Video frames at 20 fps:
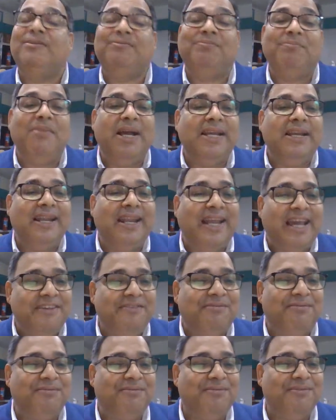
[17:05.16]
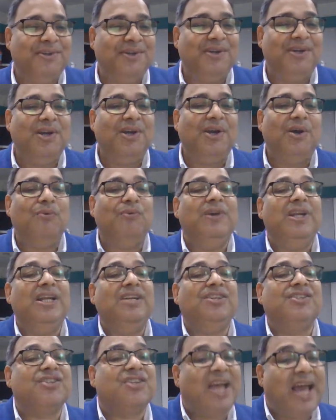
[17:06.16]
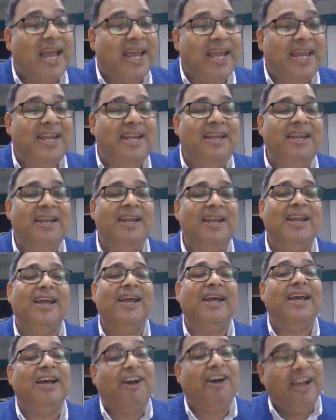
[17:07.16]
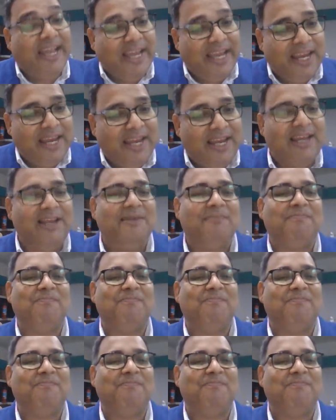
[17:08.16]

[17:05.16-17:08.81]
of my life, will shine again